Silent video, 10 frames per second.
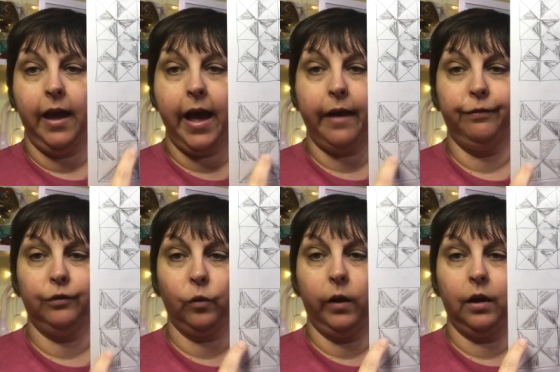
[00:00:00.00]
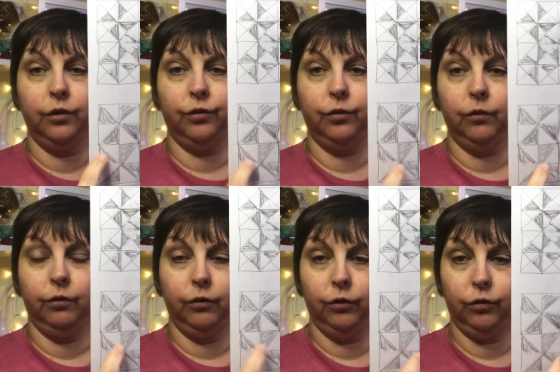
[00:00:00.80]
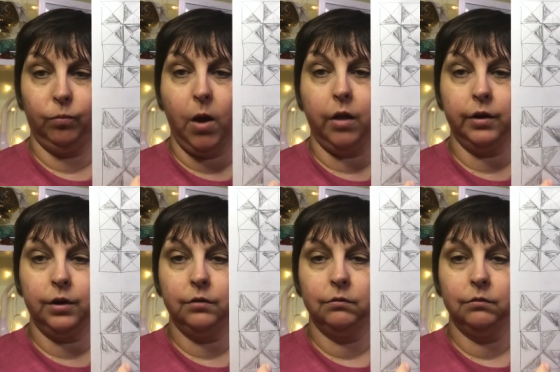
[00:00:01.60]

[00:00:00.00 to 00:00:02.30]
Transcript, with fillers: half squares smaller,